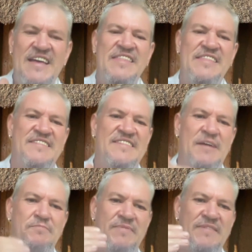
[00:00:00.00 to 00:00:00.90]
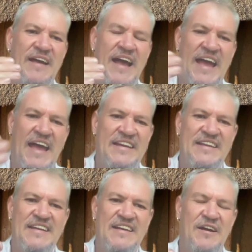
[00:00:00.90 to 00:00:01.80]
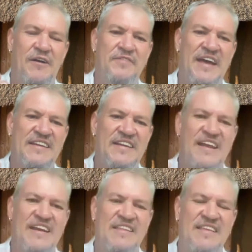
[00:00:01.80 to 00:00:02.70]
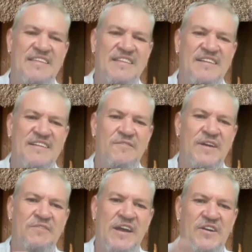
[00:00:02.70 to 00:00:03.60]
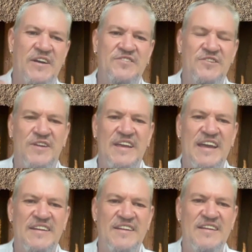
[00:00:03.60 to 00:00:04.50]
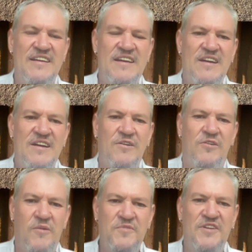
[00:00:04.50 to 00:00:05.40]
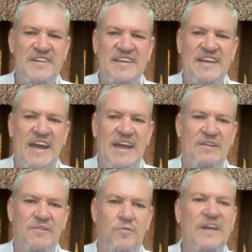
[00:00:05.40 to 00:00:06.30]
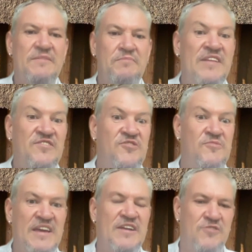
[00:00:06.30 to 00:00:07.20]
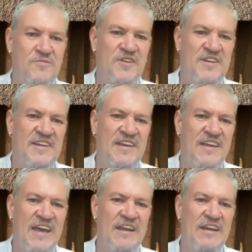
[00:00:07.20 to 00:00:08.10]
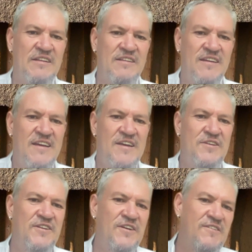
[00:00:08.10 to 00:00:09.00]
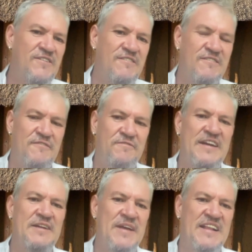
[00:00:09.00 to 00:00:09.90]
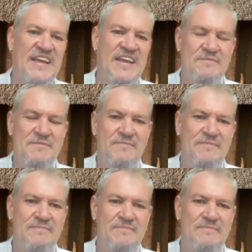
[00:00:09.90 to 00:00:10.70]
the step ahead of that, and we, we go into looking at community and what it means to be in community. And and you know, fundamentally, mm,